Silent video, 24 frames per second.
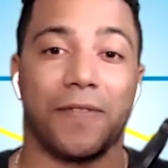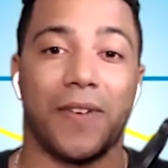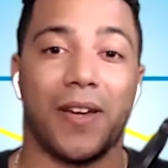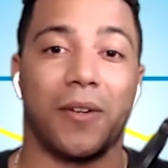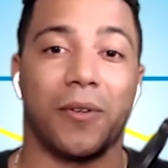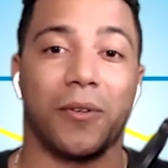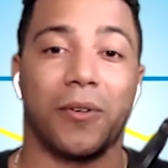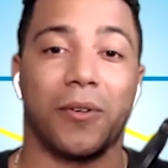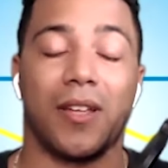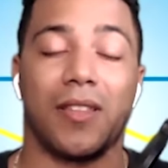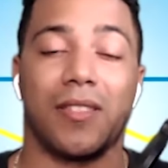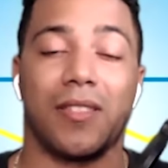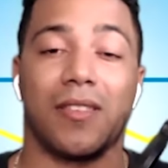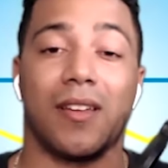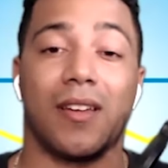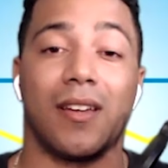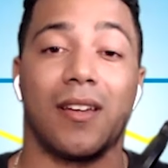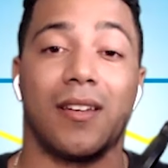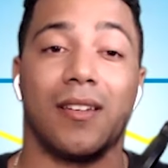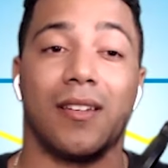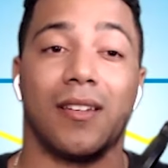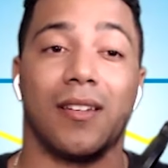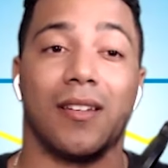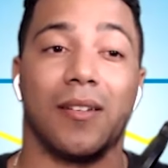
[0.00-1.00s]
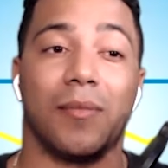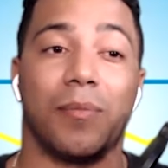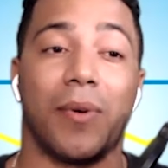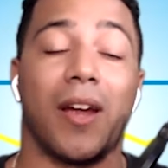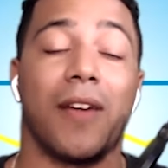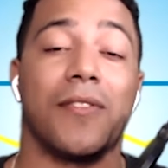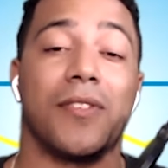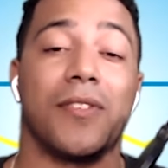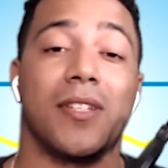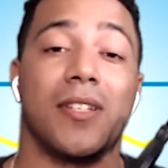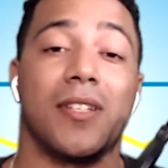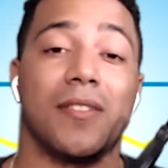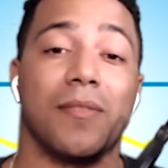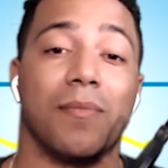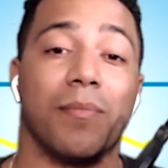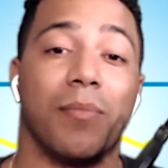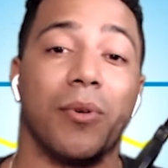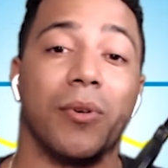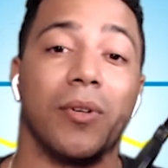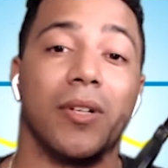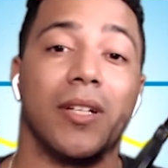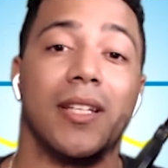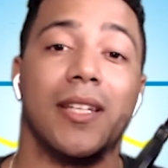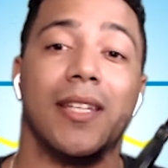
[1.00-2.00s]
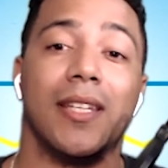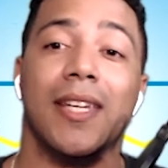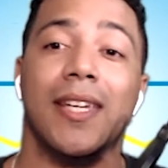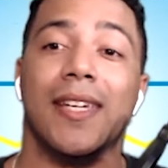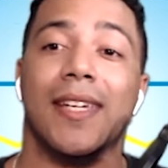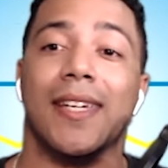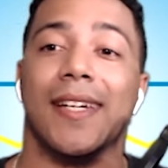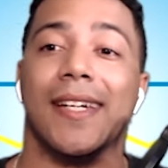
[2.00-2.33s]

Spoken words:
a final great thought. Privacy is important.